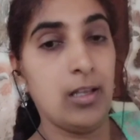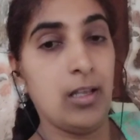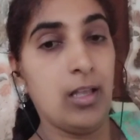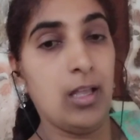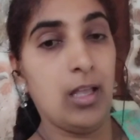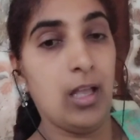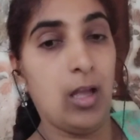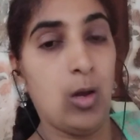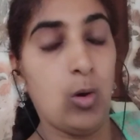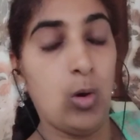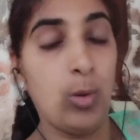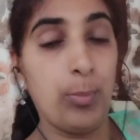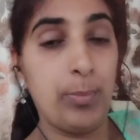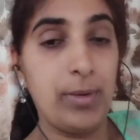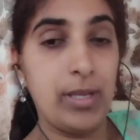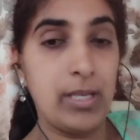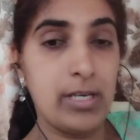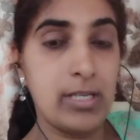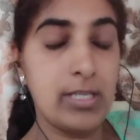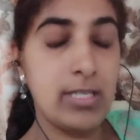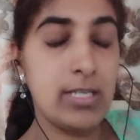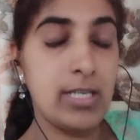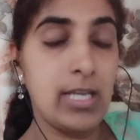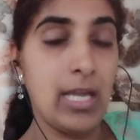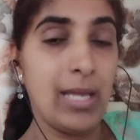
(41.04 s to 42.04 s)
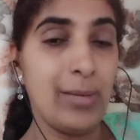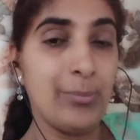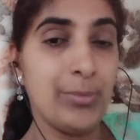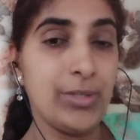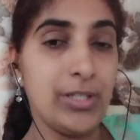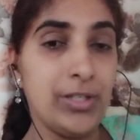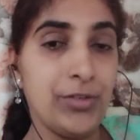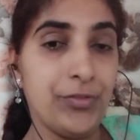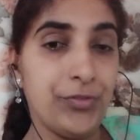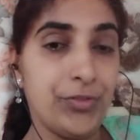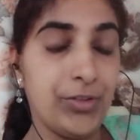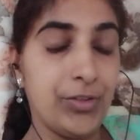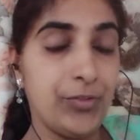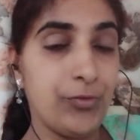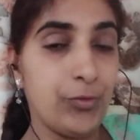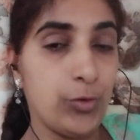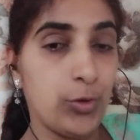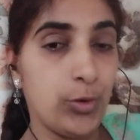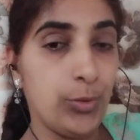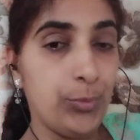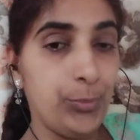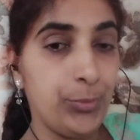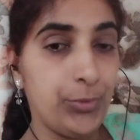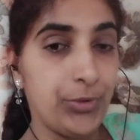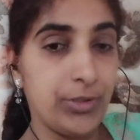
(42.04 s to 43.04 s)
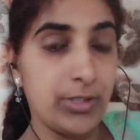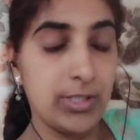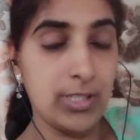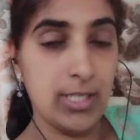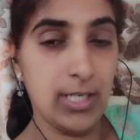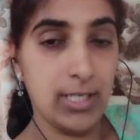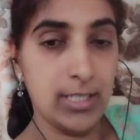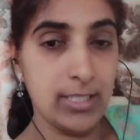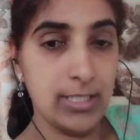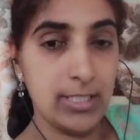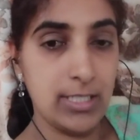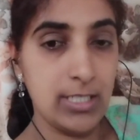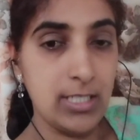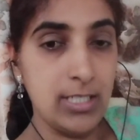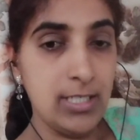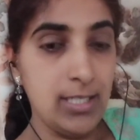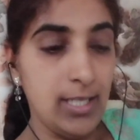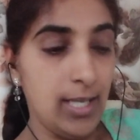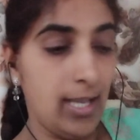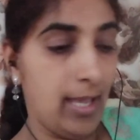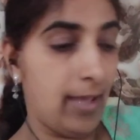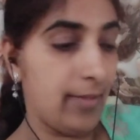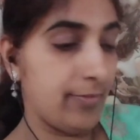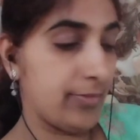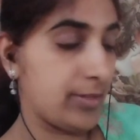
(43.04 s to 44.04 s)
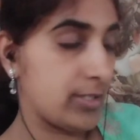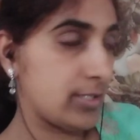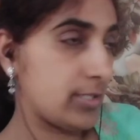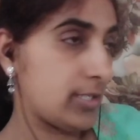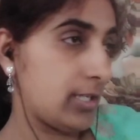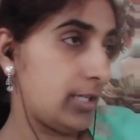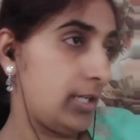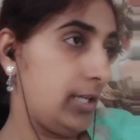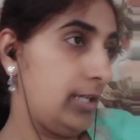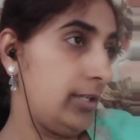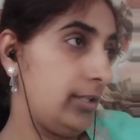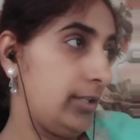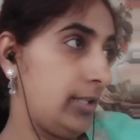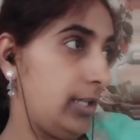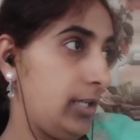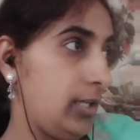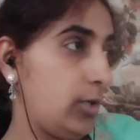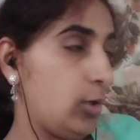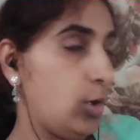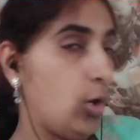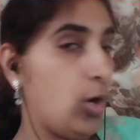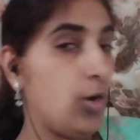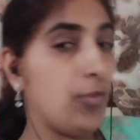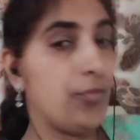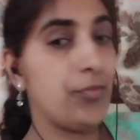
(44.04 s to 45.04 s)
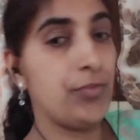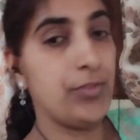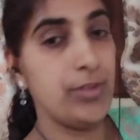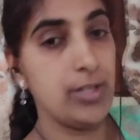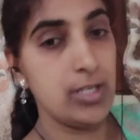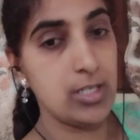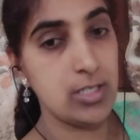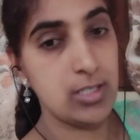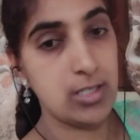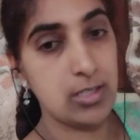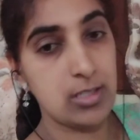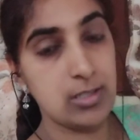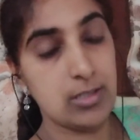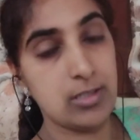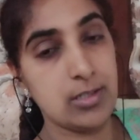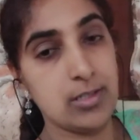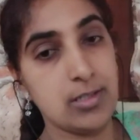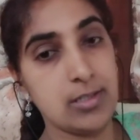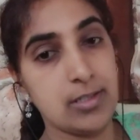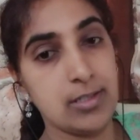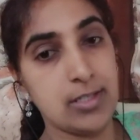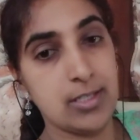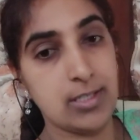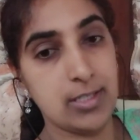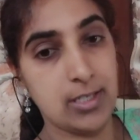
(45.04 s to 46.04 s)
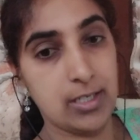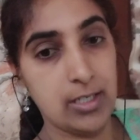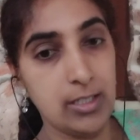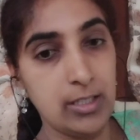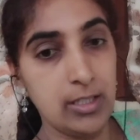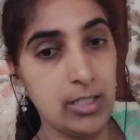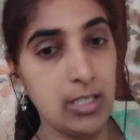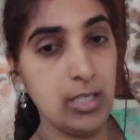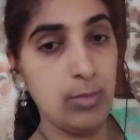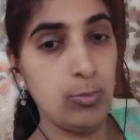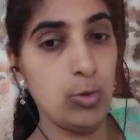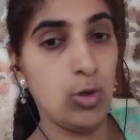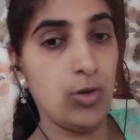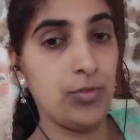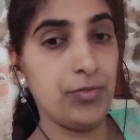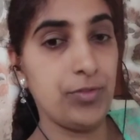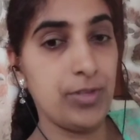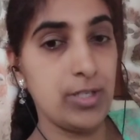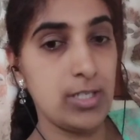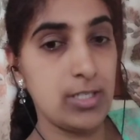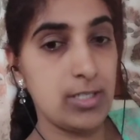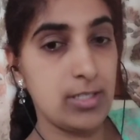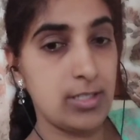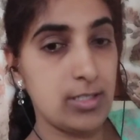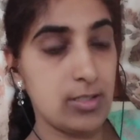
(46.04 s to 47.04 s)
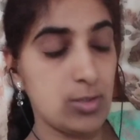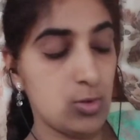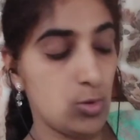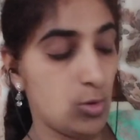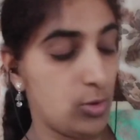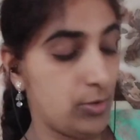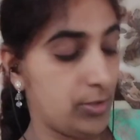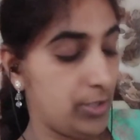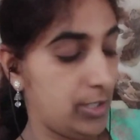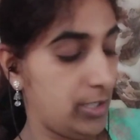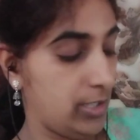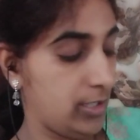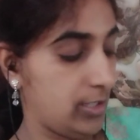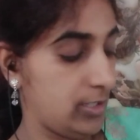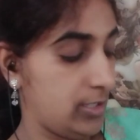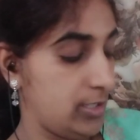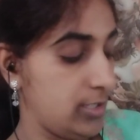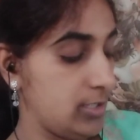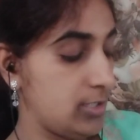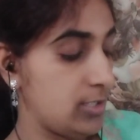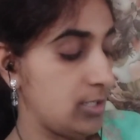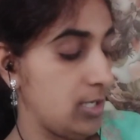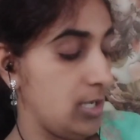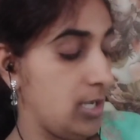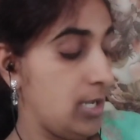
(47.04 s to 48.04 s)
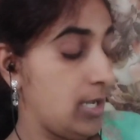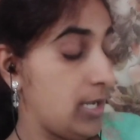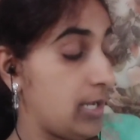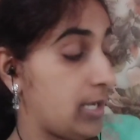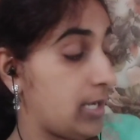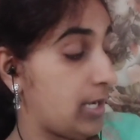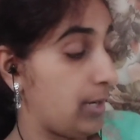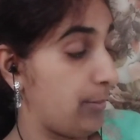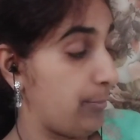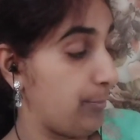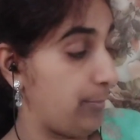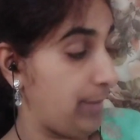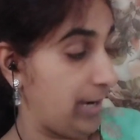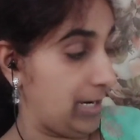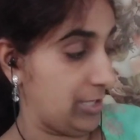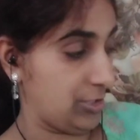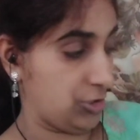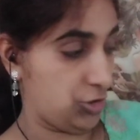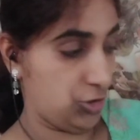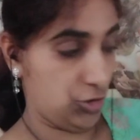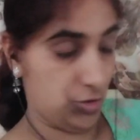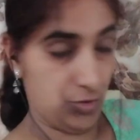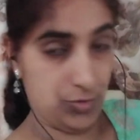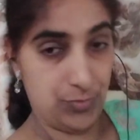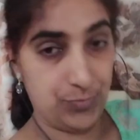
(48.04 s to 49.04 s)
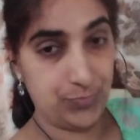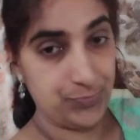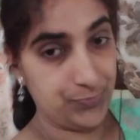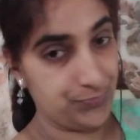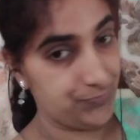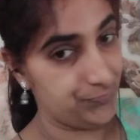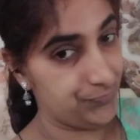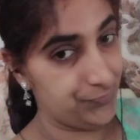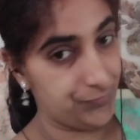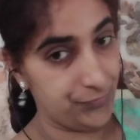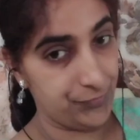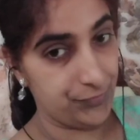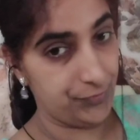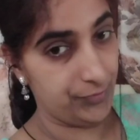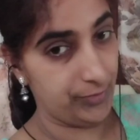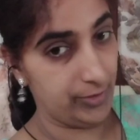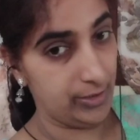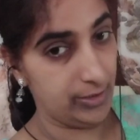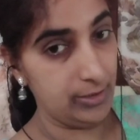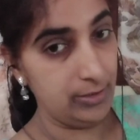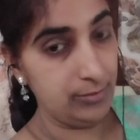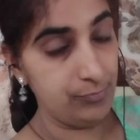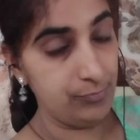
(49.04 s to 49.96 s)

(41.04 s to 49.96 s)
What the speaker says: how appearance can be different from reality, and the second the second theme of this story is compassion, right?